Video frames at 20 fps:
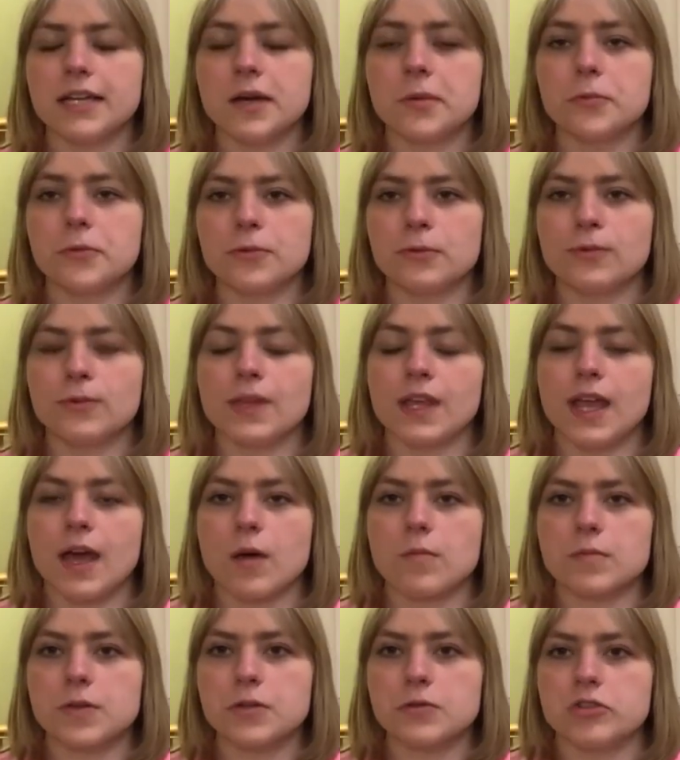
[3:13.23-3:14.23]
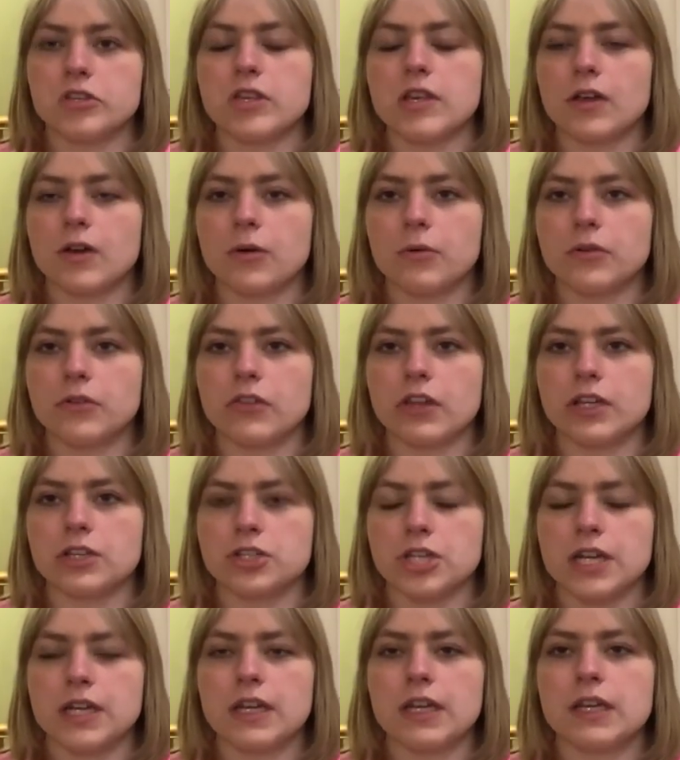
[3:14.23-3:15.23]
up through the Amputee
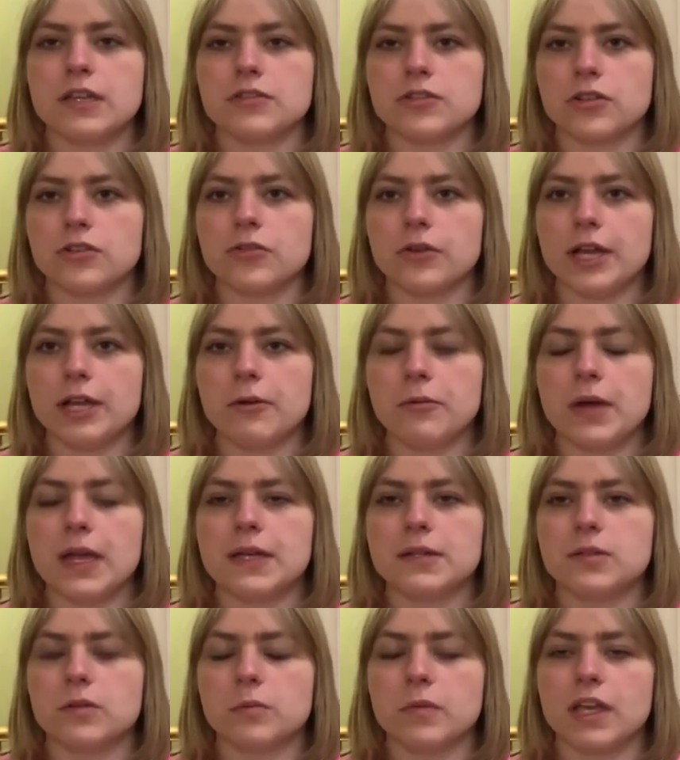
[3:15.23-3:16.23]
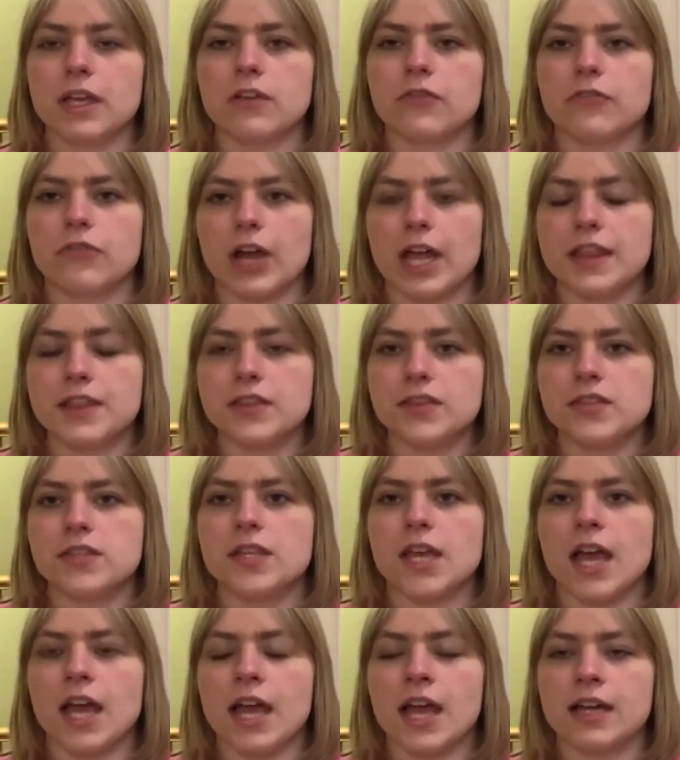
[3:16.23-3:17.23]
Coalition is a great way to make
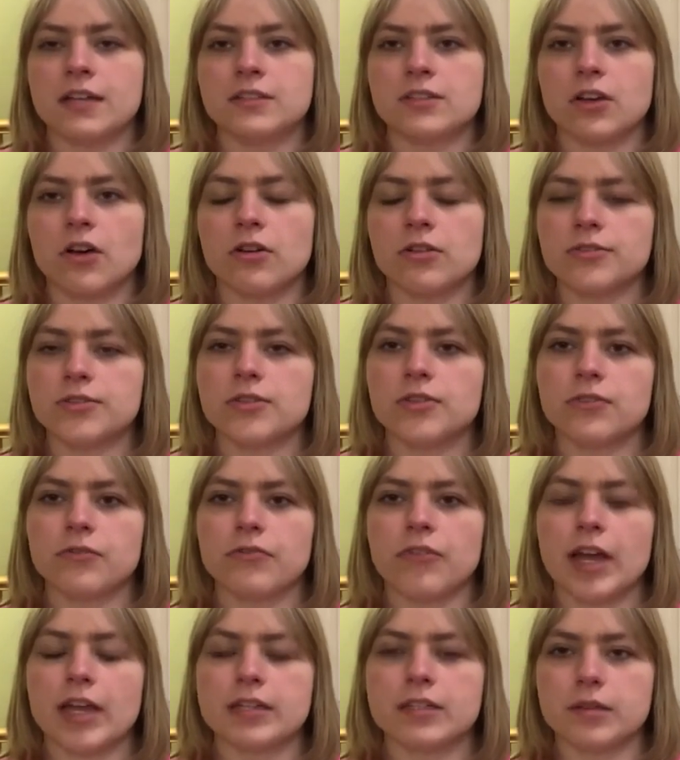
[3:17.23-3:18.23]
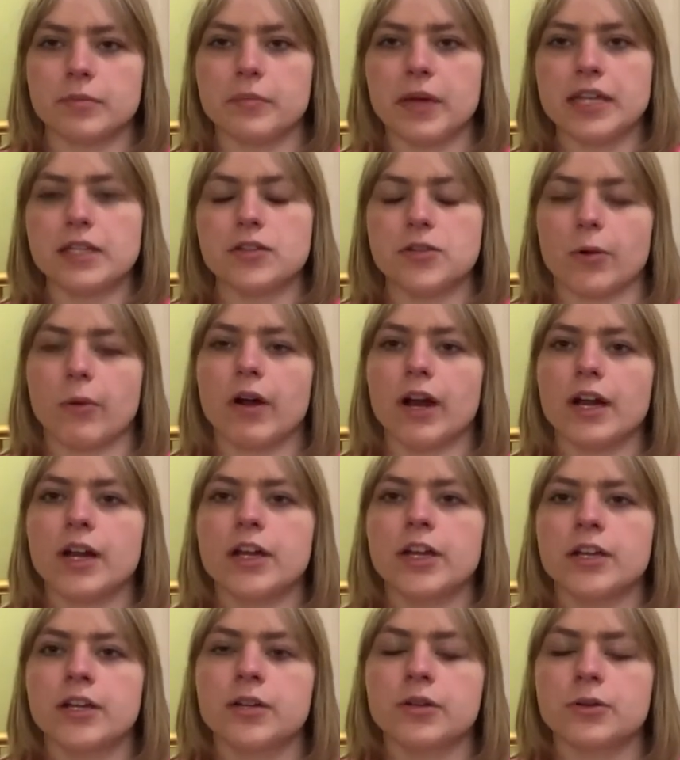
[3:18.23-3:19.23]
friends and also find a
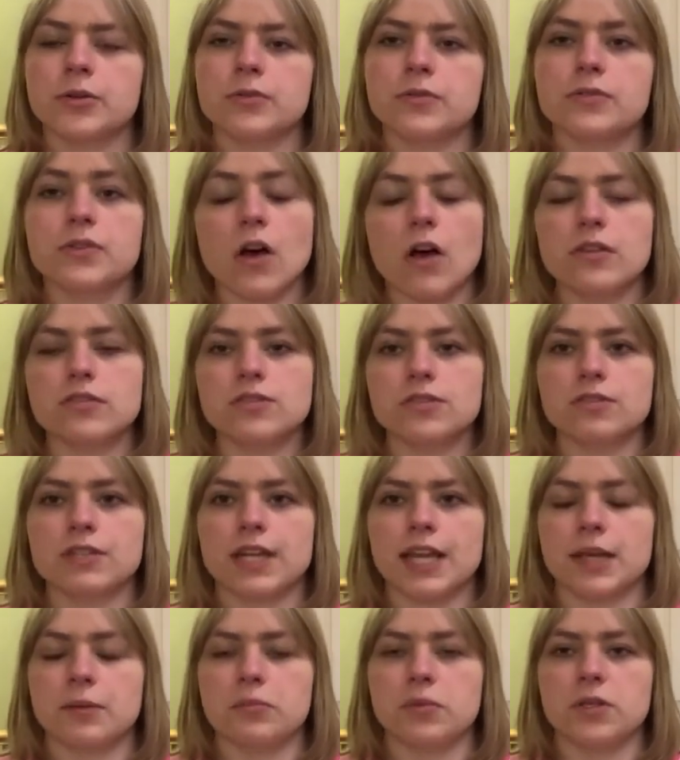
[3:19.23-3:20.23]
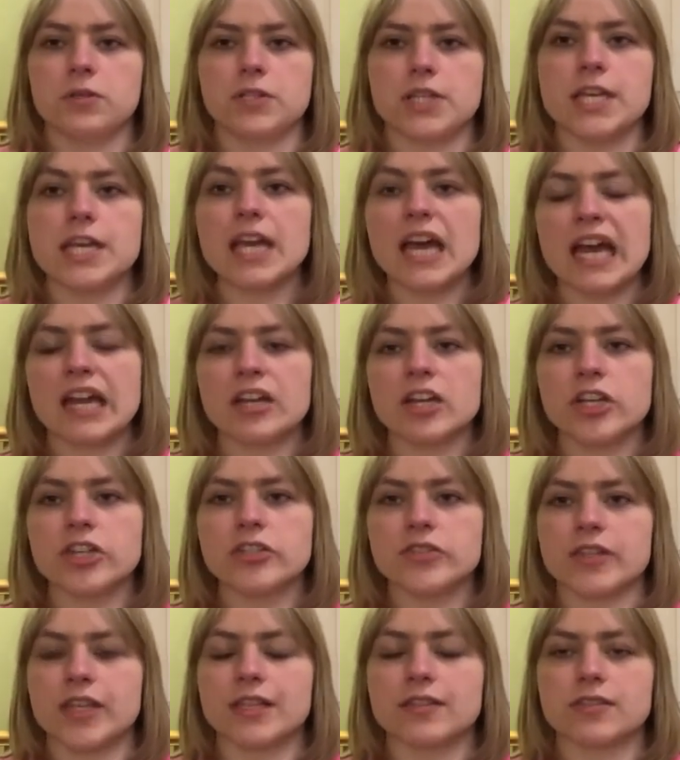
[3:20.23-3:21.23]
mentor who's also an amputee and
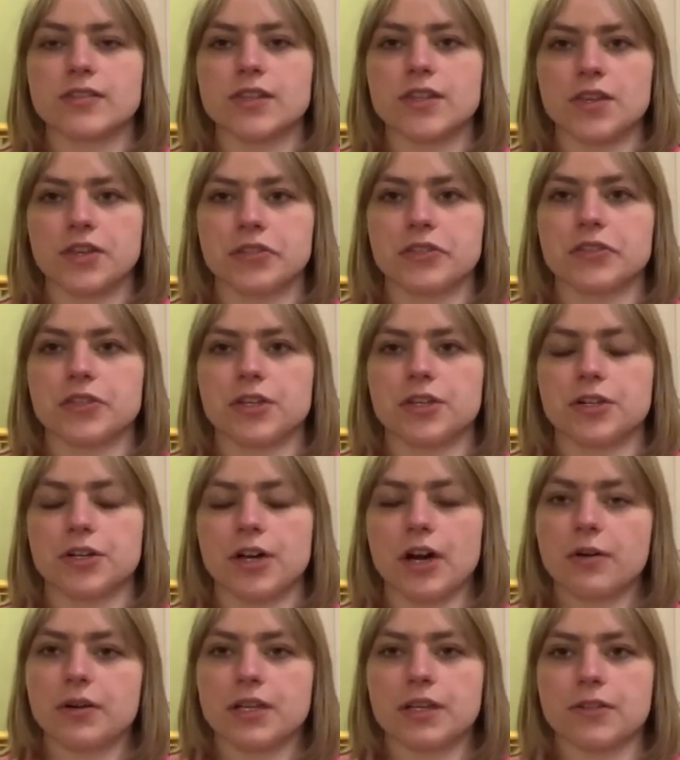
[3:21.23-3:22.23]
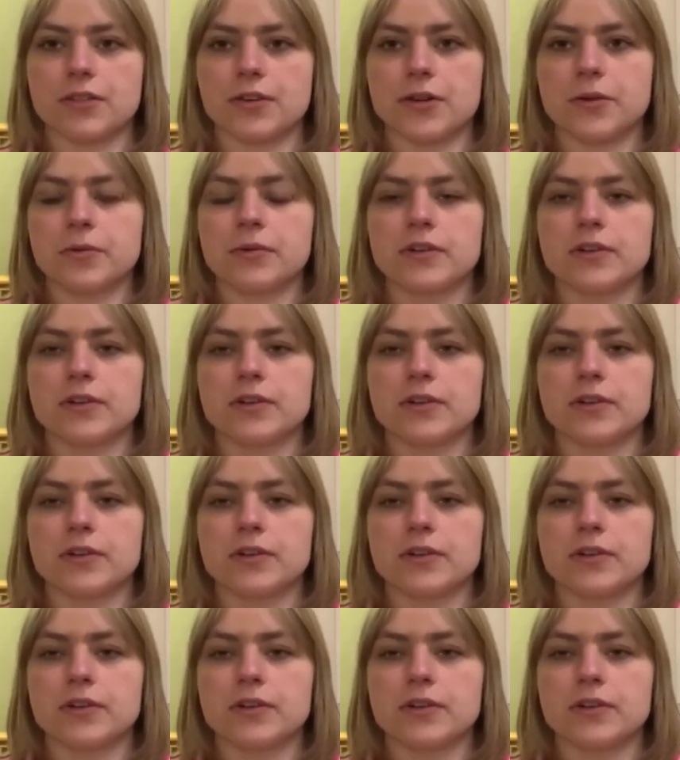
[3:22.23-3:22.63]
understands the things that you're going through.